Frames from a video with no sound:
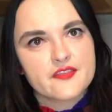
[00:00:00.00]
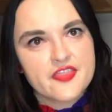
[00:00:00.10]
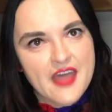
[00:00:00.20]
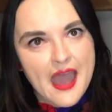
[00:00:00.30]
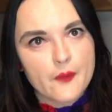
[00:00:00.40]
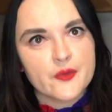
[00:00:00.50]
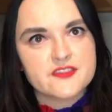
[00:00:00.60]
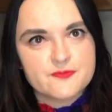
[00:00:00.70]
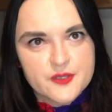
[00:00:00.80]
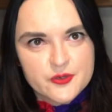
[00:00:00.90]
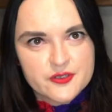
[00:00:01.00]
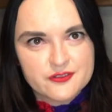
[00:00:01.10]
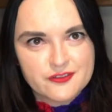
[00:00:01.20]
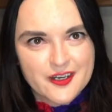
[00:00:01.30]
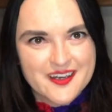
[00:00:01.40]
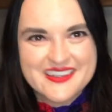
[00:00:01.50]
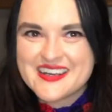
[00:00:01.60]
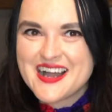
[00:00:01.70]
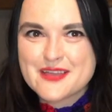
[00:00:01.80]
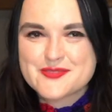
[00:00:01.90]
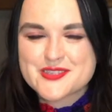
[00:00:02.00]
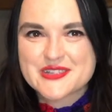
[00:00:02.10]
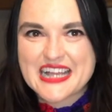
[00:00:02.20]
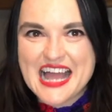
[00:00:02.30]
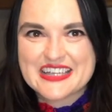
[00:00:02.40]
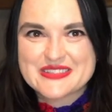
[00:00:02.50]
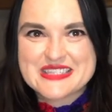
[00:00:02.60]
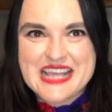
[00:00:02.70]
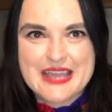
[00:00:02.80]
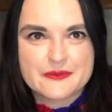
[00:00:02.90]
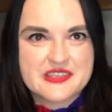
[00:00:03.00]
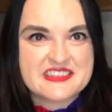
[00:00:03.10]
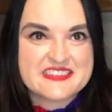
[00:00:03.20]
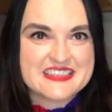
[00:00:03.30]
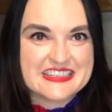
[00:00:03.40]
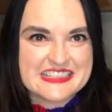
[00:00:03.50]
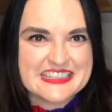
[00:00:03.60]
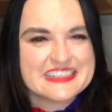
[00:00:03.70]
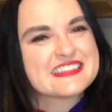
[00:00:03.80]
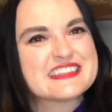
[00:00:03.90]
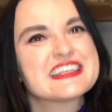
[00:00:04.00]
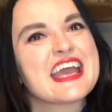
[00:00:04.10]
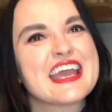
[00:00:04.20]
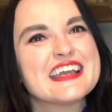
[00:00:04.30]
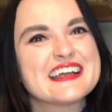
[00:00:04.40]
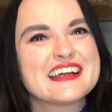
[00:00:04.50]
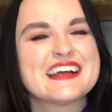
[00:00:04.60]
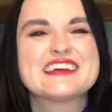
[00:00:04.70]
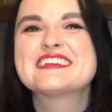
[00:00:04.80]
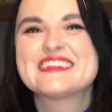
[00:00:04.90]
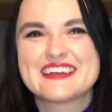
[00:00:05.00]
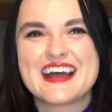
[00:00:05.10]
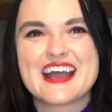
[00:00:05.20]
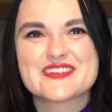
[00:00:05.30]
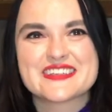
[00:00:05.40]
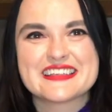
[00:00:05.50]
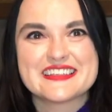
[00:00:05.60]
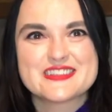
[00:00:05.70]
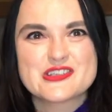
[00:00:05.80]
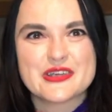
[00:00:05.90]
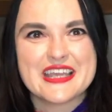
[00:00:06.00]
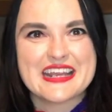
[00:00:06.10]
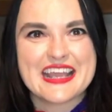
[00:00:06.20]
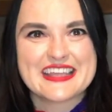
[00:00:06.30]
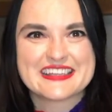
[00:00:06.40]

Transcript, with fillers: That was beautiful. I'm so glad you sang with Sadiq today. I really enjoyed it.